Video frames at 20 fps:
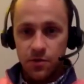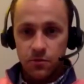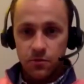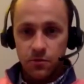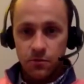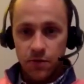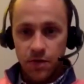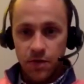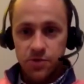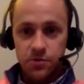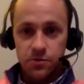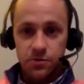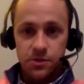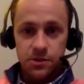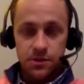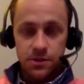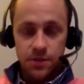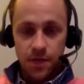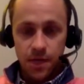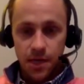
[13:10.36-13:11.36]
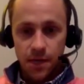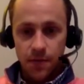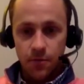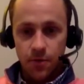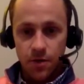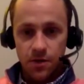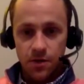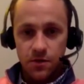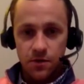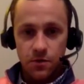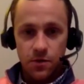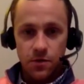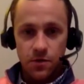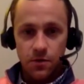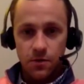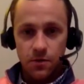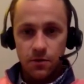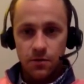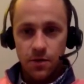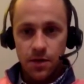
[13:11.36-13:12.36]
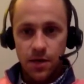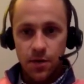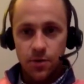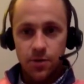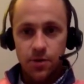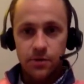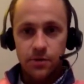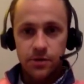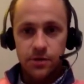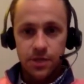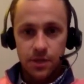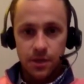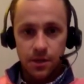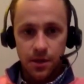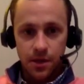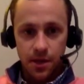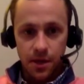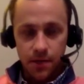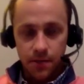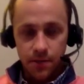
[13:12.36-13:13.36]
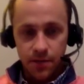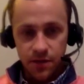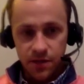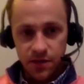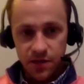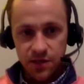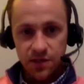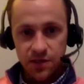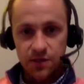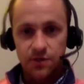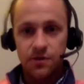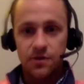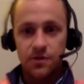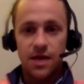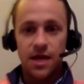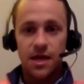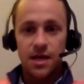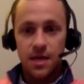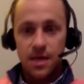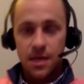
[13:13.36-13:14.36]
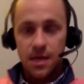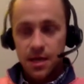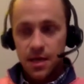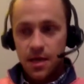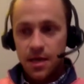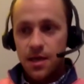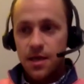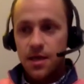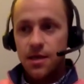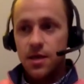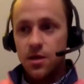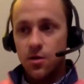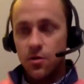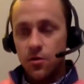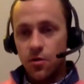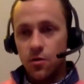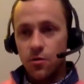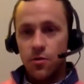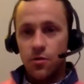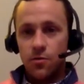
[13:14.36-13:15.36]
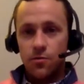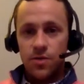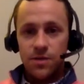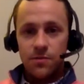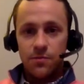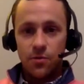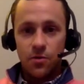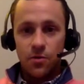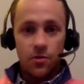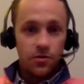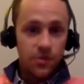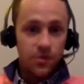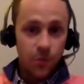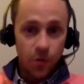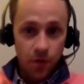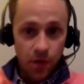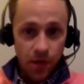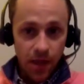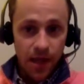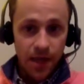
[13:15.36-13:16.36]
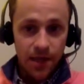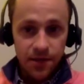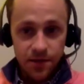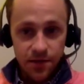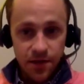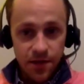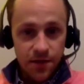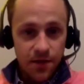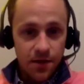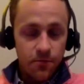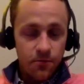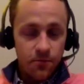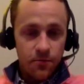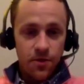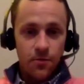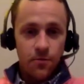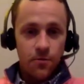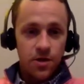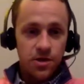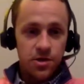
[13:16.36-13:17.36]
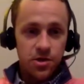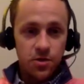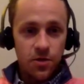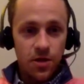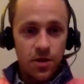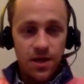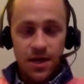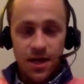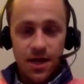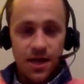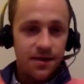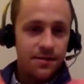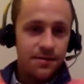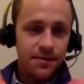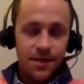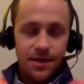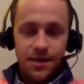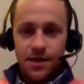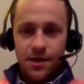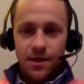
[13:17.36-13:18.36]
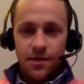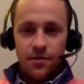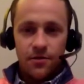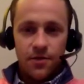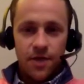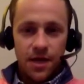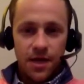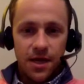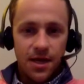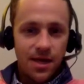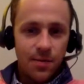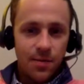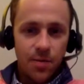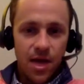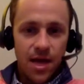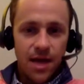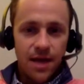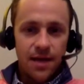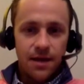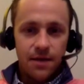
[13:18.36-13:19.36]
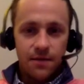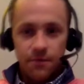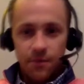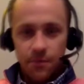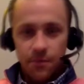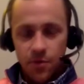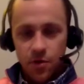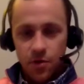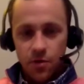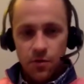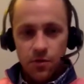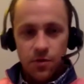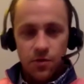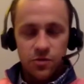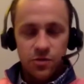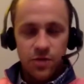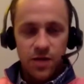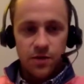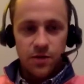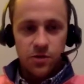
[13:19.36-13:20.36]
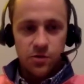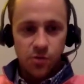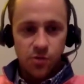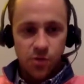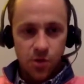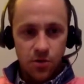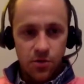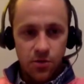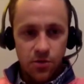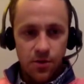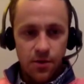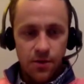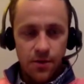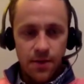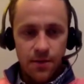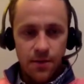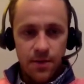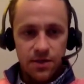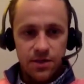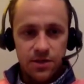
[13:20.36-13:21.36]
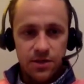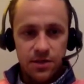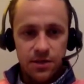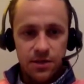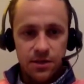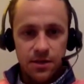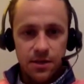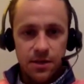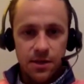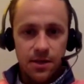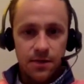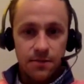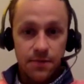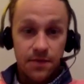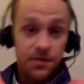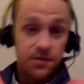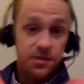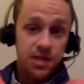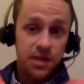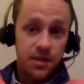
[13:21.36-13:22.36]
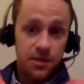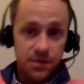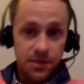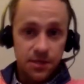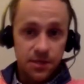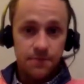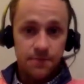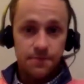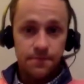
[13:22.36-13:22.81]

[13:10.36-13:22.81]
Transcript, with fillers: Rachel's, um, run into in her health coaching, um, business is that, you know, there, there are people, her, some of her clients, they, they, they want to do it. And they're not getting buy-in from their, their spouse or partner, and that makes it, uh, makes it challenging.